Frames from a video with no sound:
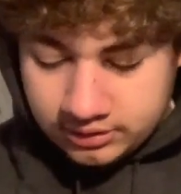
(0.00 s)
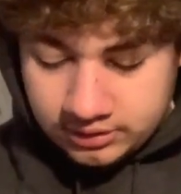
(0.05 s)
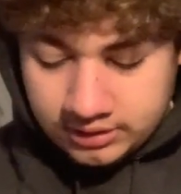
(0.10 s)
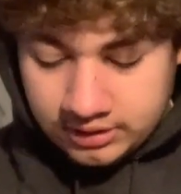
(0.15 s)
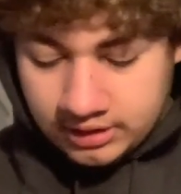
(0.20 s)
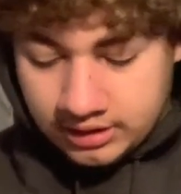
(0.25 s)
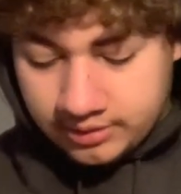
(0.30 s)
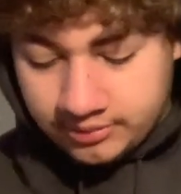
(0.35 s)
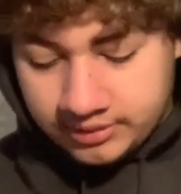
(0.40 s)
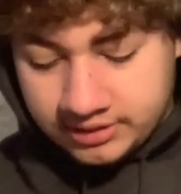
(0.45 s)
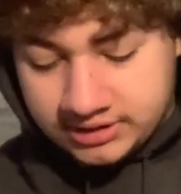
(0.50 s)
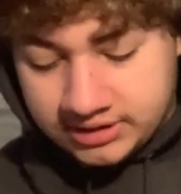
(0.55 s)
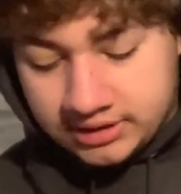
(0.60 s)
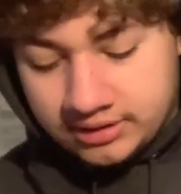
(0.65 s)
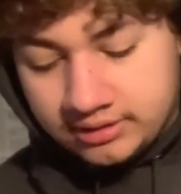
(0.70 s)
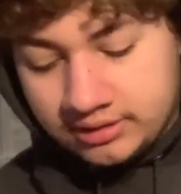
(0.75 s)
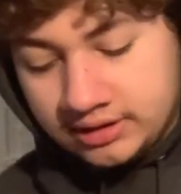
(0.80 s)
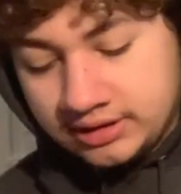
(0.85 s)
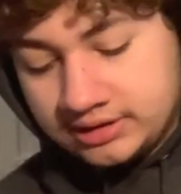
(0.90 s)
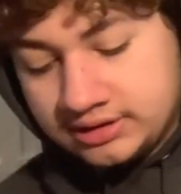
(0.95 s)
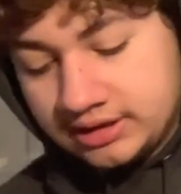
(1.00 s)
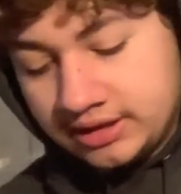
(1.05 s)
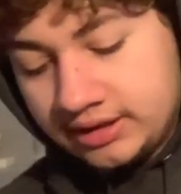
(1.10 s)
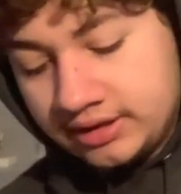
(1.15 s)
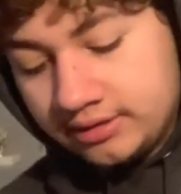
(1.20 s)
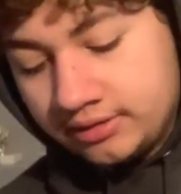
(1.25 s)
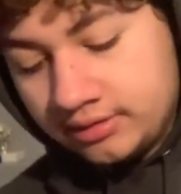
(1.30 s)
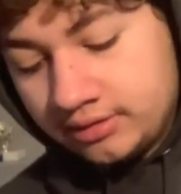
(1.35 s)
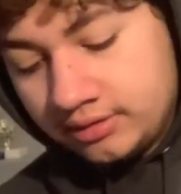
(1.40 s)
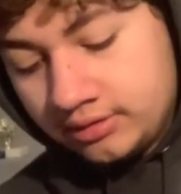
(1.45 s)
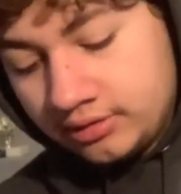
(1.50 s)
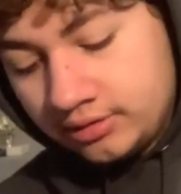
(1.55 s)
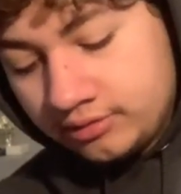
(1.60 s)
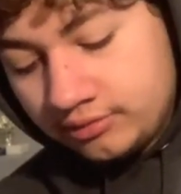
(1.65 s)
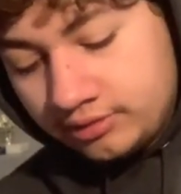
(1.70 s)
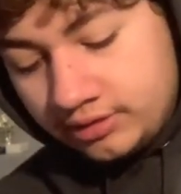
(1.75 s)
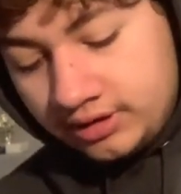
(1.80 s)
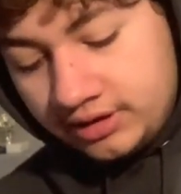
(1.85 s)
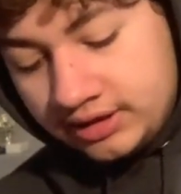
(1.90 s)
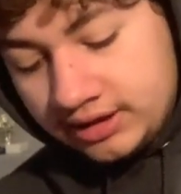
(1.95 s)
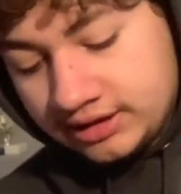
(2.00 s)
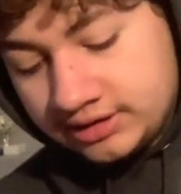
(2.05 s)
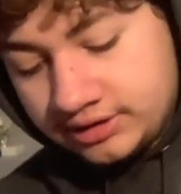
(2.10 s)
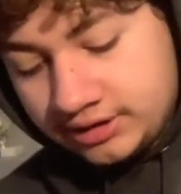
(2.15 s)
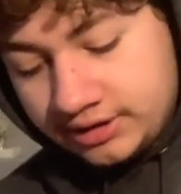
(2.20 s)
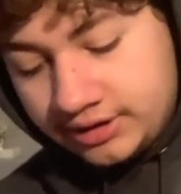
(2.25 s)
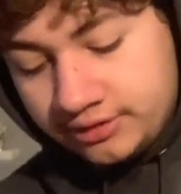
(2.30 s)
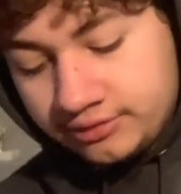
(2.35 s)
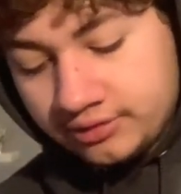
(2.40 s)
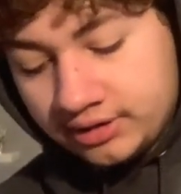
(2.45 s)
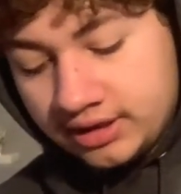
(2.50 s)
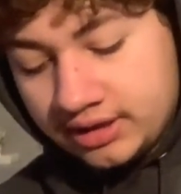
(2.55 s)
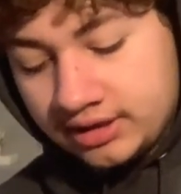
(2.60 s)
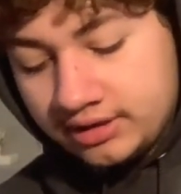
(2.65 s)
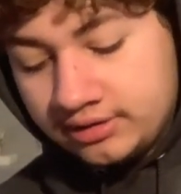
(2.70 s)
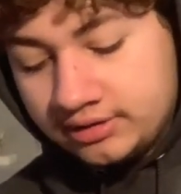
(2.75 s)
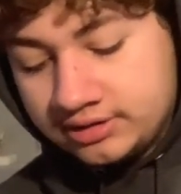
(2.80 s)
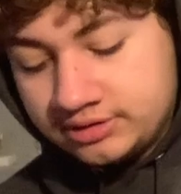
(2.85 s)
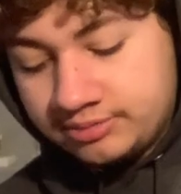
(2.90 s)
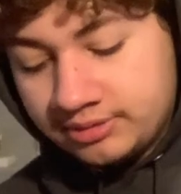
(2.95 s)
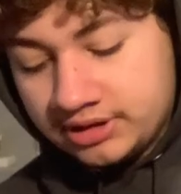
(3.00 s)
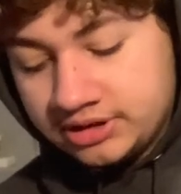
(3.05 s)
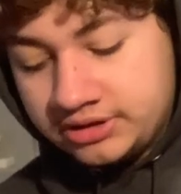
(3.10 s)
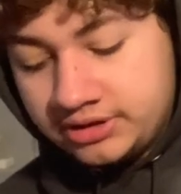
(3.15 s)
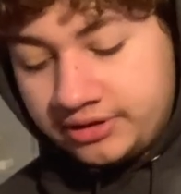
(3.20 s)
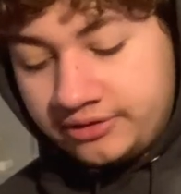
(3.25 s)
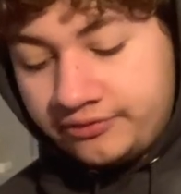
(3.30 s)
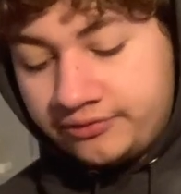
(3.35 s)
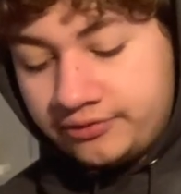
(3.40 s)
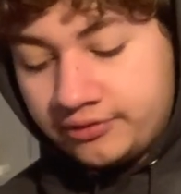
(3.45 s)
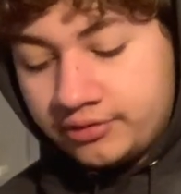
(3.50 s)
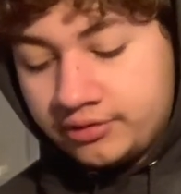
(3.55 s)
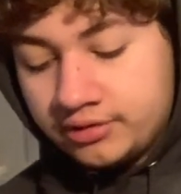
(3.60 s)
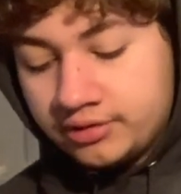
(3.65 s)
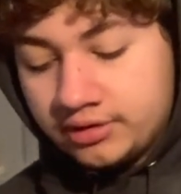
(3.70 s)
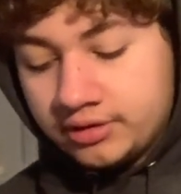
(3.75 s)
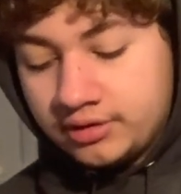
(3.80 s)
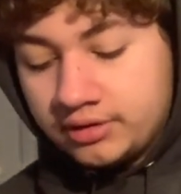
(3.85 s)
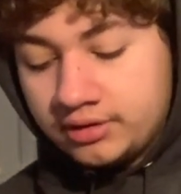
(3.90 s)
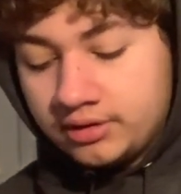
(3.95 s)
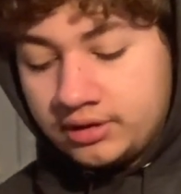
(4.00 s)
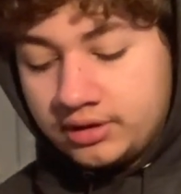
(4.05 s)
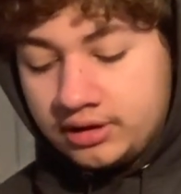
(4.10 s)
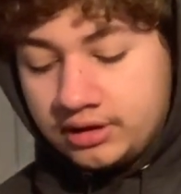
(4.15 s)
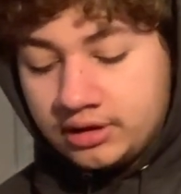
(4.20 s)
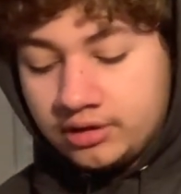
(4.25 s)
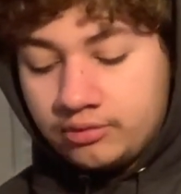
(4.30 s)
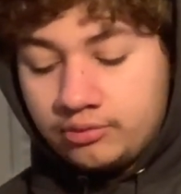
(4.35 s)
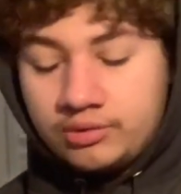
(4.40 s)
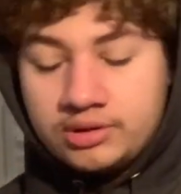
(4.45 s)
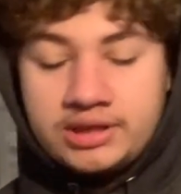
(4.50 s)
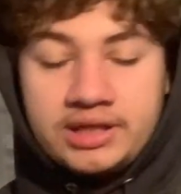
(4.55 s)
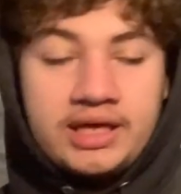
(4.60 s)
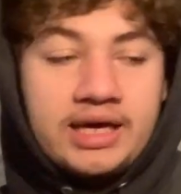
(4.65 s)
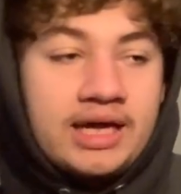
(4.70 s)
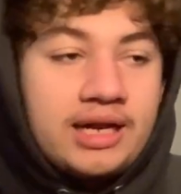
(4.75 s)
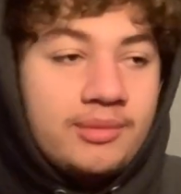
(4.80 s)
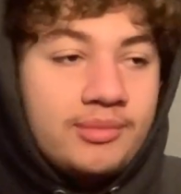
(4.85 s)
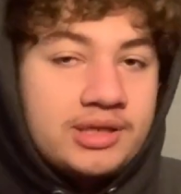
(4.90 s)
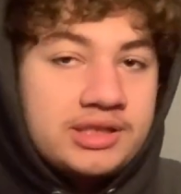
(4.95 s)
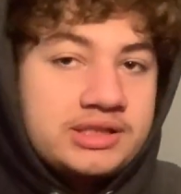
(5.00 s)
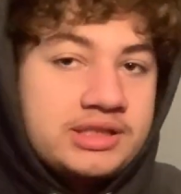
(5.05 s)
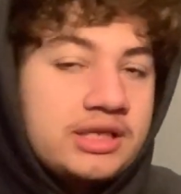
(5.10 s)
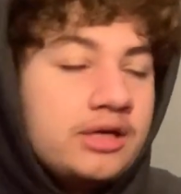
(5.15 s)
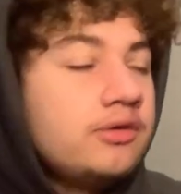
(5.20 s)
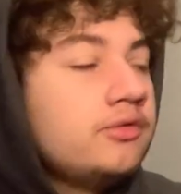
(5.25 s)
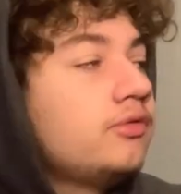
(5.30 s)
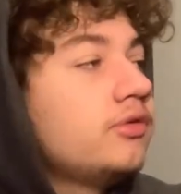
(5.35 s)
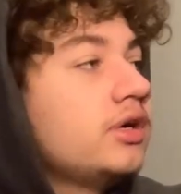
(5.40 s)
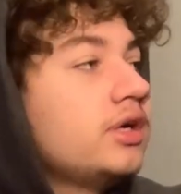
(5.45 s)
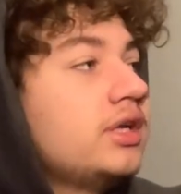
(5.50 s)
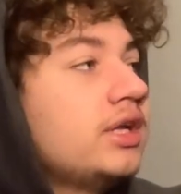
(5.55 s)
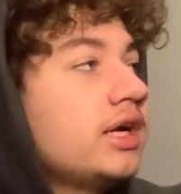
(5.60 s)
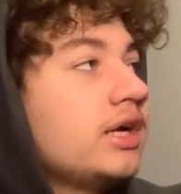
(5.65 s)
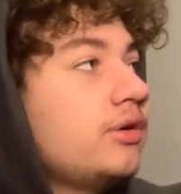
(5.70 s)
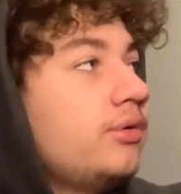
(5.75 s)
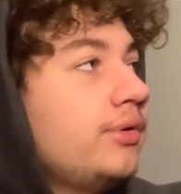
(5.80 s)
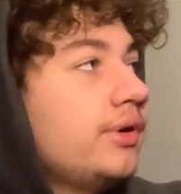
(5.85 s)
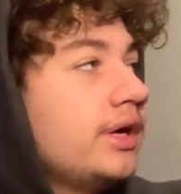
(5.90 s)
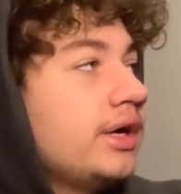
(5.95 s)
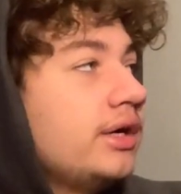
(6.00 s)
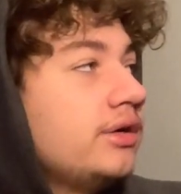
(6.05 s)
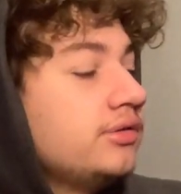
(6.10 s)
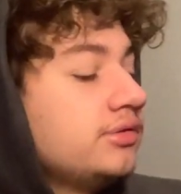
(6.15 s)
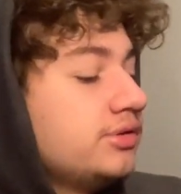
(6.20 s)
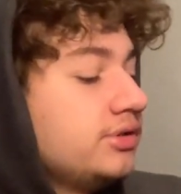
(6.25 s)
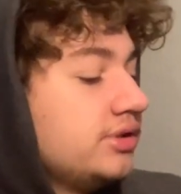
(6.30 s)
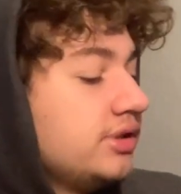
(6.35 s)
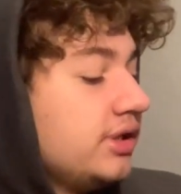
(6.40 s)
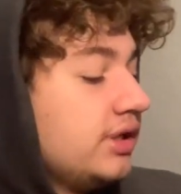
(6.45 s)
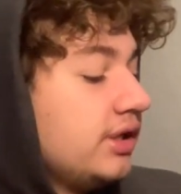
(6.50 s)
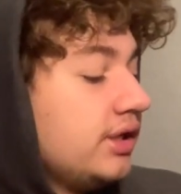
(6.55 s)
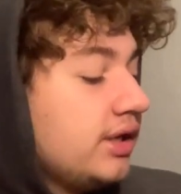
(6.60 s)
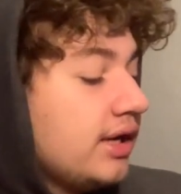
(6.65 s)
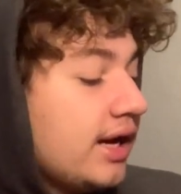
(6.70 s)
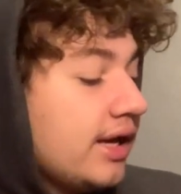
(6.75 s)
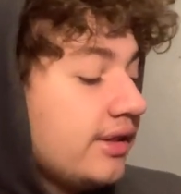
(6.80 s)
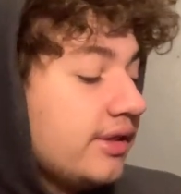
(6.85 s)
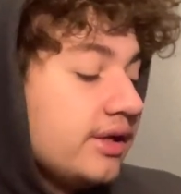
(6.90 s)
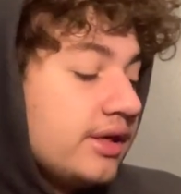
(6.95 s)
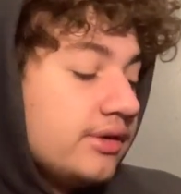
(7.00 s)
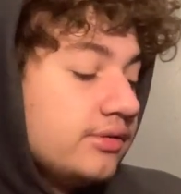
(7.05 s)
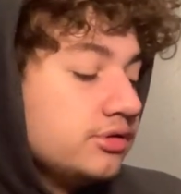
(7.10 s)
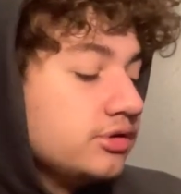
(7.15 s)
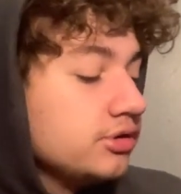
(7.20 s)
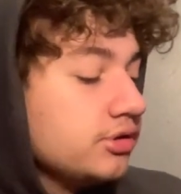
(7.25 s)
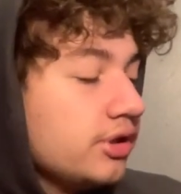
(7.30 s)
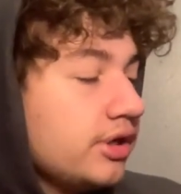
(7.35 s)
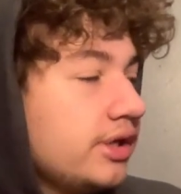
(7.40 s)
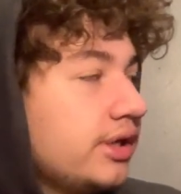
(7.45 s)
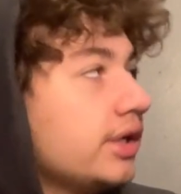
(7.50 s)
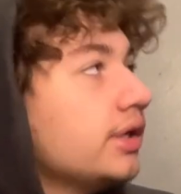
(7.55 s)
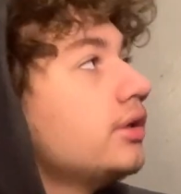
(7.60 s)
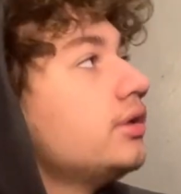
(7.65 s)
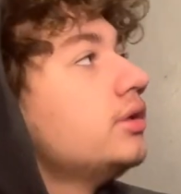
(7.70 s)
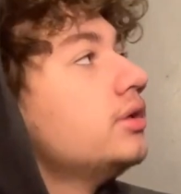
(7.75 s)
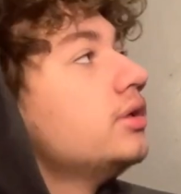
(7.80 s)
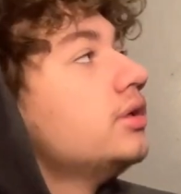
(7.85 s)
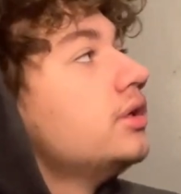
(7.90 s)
Like I said, it's a really nice looking rod, especially for what they had them on sale for at Tackle Warehouse. I think it was a great deal.